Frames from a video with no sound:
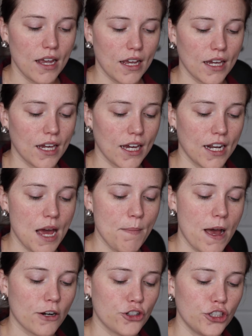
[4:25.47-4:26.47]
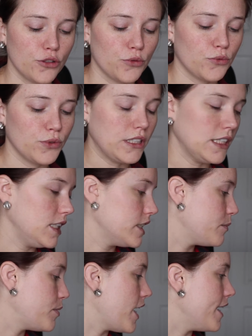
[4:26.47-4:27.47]
and I'm actually really
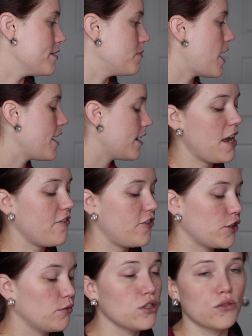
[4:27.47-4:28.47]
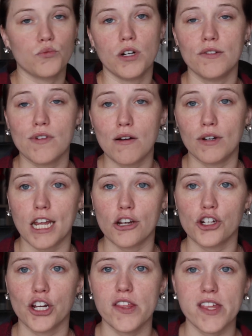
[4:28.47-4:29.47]
surprised by If there was one
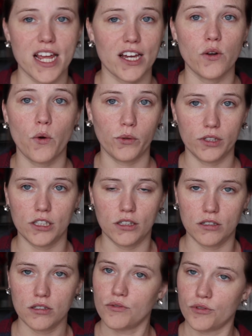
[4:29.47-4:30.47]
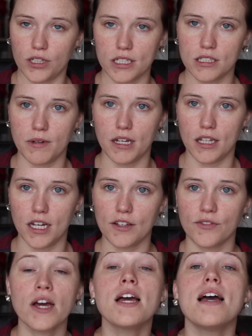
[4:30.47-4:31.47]
foundation that I could only use for the rest of my
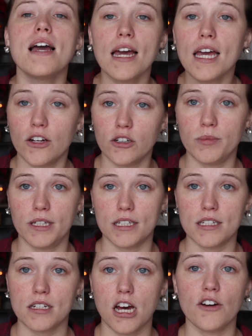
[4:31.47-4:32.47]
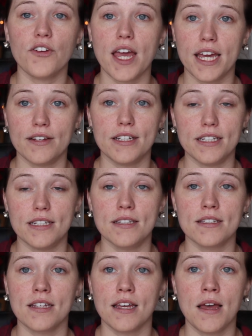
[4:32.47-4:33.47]
life, it would be this stuff. It
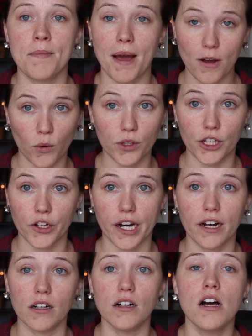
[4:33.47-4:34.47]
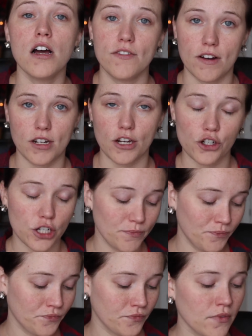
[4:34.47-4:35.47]
is my holy grail foundation.
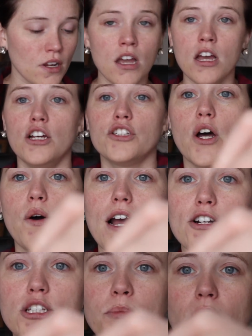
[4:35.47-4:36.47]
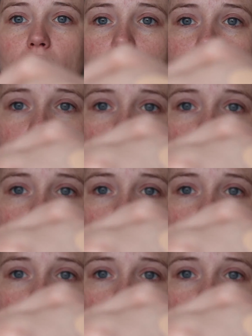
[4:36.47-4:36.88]
So I just put a little